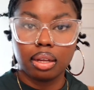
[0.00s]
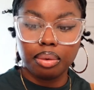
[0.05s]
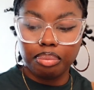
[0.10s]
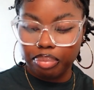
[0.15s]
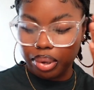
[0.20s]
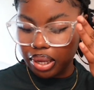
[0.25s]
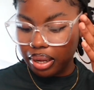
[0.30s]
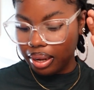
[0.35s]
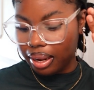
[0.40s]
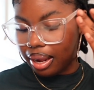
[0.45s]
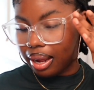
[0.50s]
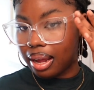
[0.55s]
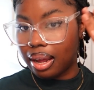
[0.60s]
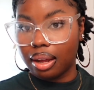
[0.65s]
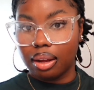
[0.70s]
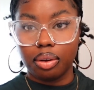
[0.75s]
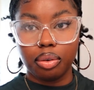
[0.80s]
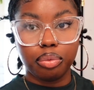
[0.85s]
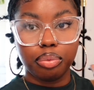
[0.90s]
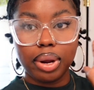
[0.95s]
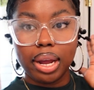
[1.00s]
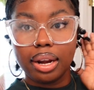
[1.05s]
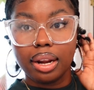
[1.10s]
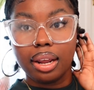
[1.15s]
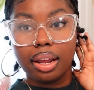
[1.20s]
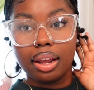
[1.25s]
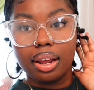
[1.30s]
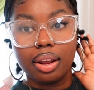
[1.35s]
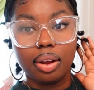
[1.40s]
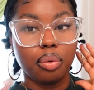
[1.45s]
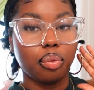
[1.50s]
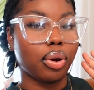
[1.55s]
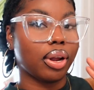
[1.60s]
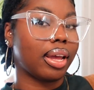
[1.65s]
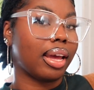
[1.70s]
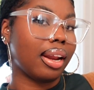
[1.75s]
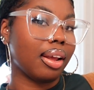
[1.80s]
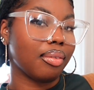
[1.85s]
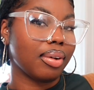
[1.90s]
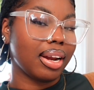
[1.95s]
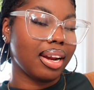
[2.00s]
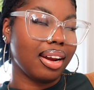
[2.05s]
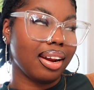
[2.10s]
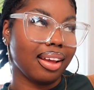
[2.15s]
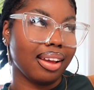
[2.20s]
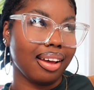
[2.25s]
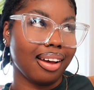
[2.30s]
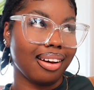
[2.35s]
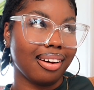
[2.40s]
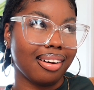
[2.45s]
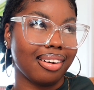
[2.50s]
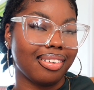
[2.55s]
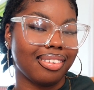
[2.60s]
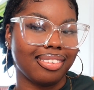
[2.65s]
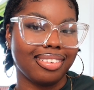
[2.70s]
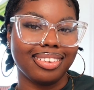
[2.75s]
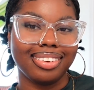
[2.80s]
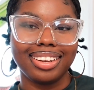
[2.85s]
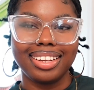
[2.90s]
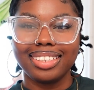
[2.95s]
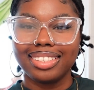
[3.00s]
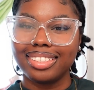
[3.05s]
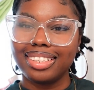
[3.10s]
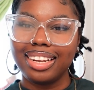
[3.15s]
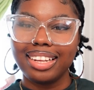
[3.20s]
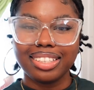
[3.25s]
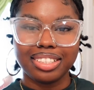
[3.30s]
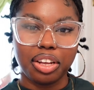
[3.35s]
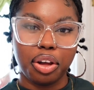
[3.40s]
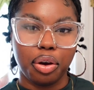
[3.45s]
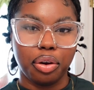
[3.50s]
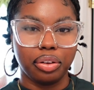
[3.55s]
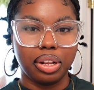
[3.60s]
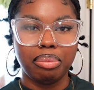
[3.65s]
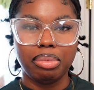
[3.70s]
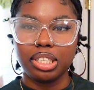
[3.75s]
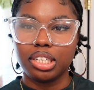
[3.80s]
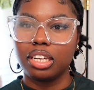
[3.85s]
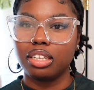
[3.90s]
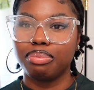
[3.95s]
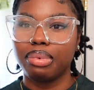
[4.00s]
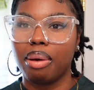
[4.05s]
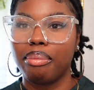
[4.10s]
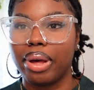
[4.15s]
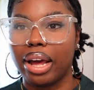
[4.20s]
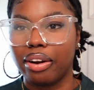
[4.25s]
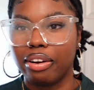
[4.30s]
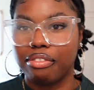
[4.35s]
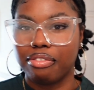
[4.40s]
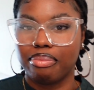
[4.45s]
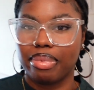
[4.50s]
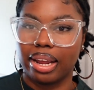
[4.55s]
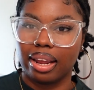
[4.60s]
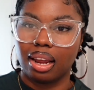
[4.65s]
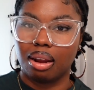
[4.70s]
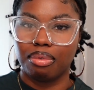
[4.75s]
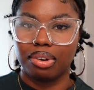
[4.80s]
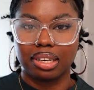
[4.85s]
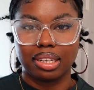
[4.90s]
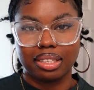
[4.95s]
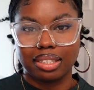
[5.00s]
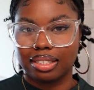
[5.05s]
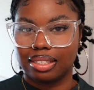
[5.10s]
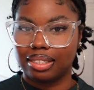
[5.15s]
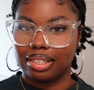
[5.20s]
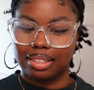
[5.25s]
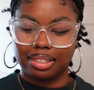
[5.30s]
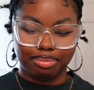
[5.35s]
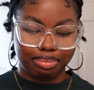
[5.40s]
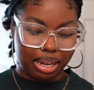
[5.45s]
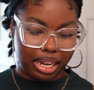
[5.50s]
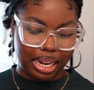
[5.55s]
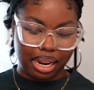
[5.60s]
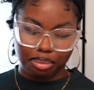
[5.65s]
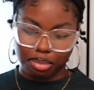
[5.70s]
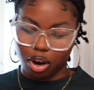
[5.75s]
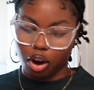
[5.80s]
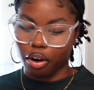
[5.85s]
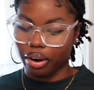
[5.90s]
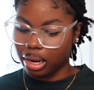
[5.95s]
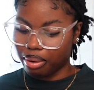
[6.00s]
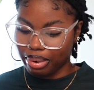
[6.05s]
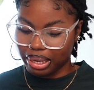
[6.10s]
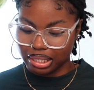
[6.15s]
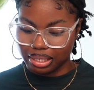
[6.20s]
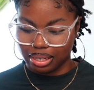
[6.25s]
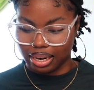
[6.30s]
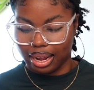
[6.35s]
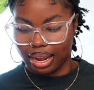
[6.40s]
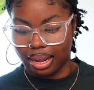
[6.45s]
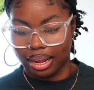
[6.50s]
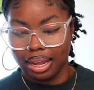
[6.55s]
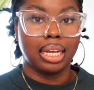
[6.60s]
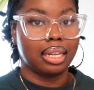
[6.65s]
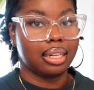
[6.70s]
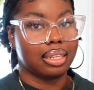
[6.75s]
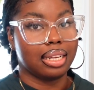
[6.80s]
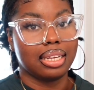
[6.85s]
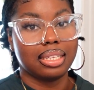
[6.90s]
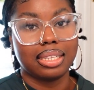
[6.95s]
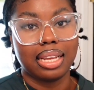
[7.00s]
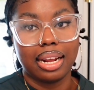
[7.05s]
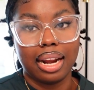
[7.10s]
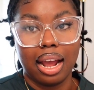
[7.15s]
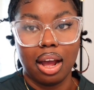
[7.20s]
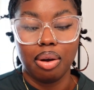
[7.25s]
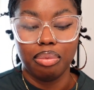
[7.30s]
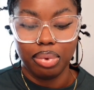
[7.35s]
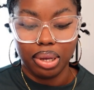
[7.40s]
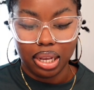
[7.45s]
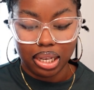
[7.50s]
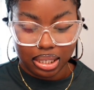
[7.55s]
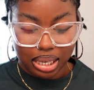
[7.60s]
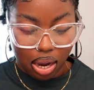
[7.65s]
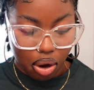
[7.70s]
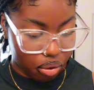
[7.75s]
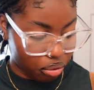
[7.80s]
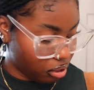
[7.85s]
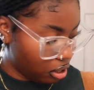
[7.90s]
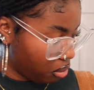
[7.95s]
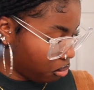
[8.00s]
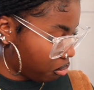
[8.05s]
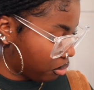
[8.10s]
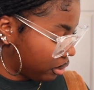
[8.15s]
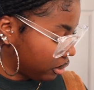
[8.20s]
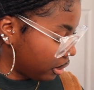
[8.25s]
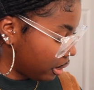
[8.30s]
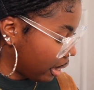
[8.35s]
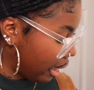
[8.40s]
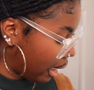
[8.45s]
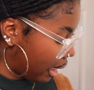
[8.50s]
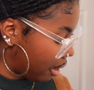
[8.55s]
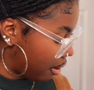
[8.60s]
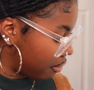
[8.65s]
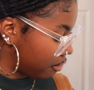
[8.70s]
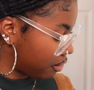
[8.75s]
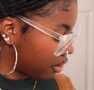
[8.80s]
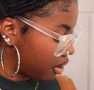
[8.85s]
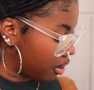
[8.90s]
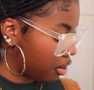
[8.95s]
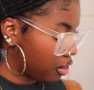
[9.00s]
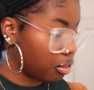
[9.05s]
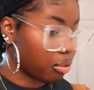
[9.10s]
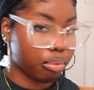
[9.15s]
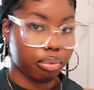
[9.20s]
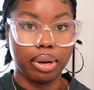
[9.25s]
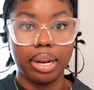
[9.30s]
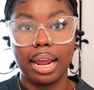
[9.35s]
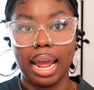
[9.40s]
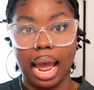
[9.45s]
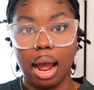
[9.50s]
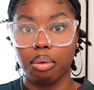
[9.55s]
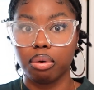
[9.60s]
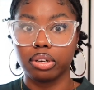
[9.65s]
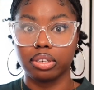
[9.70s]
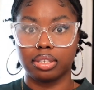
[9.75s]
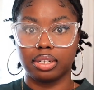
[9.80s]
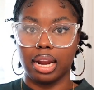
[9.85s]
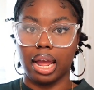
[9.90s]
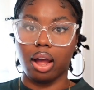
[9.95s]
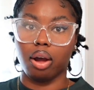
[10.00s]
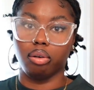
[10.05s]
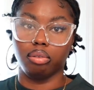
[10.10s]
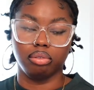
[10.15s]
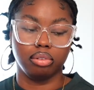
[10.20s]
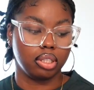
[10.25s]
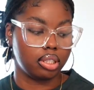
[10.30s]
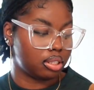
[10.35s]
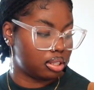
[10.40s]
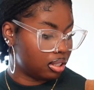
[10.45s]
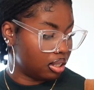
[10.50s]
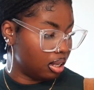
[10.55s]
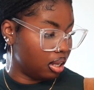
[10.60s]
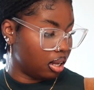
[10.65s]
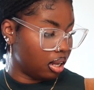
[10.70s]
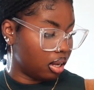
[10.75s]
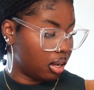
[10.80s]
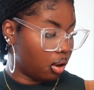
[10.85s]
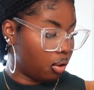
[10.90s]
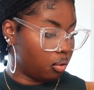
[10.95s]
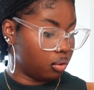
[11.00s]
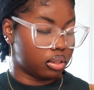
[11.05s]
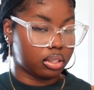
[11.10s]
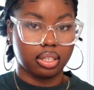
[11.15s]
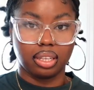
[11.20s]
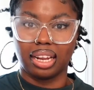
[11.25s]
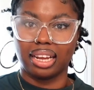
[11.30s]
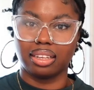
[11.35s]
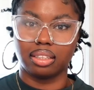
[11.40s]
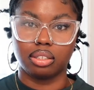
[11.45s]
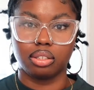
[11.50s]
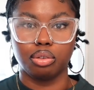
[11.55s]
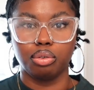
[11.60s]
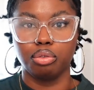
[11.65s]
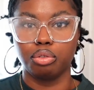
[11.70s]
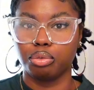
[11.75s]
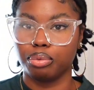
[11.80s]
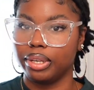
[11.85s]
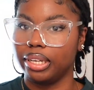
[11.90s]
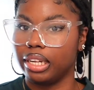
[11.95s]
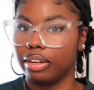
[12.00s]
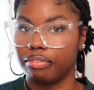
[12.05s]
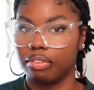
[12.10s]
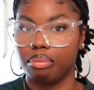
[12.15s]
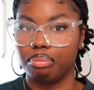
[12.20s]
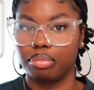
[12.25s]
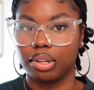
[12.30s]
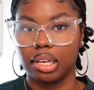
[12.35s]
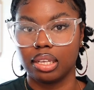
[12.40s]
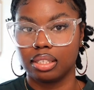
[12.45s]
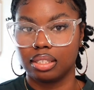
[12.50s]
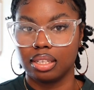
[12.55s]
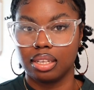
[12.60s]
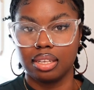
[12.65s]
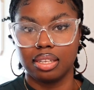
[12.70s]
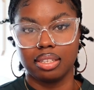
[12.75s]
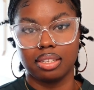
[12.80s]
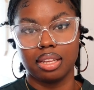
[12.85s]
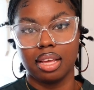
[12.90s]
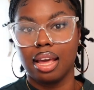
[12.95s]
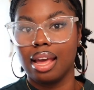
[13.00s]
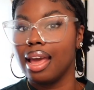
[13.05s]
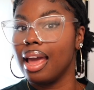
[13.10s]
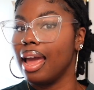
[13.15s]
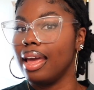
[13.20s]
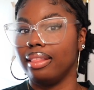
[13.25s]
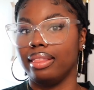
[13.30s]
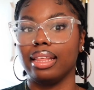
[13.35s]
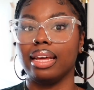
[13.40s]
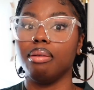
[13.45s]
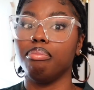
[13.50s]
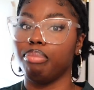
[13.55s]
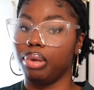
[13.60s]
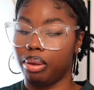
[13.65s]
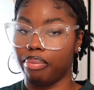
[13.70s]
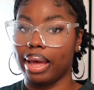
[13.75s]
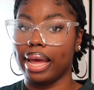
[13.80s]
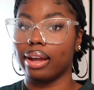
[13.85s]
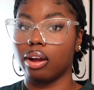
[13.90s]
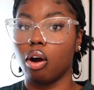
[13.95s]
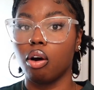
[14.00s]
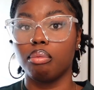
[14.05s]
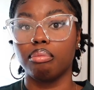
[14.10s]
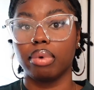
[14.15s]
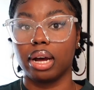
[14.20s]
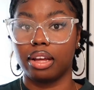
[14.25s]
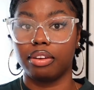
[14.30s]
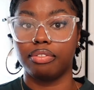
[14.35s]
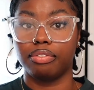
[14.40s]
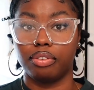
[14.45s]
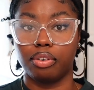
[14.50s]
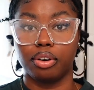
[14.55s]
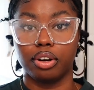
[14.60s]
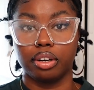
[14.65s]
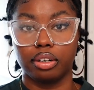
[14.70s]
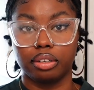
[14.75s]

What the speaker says: But yeah, ready. We're getting ready to go. Let's go. Let me change my battery for my camera, because my camera already about to die. Let's head out, because I only really have 3 hours now to go to like 2-3 different places and then be back home by 4.